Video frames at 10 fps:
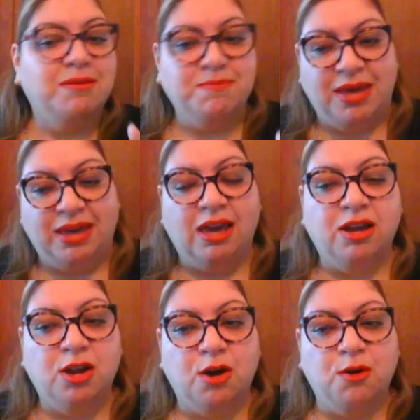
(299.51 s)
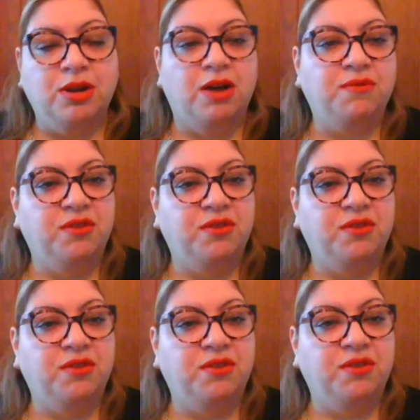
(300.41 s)
making a note of the things
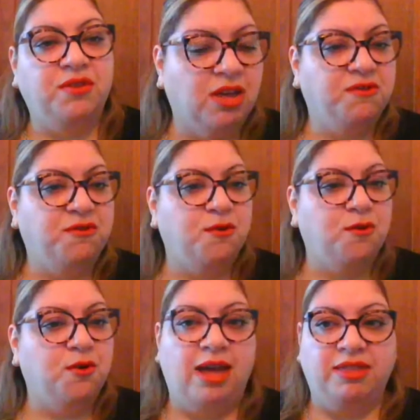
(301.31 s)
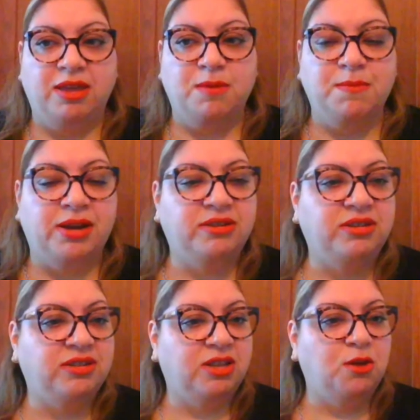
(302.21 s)
you're looking for and the
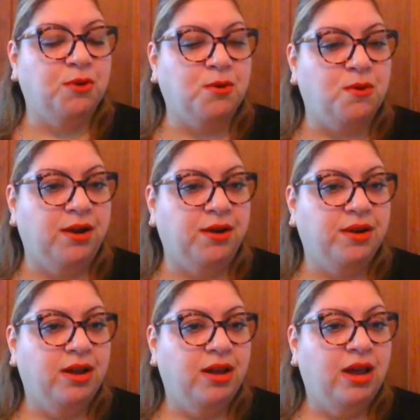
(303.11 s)
amenities that you require,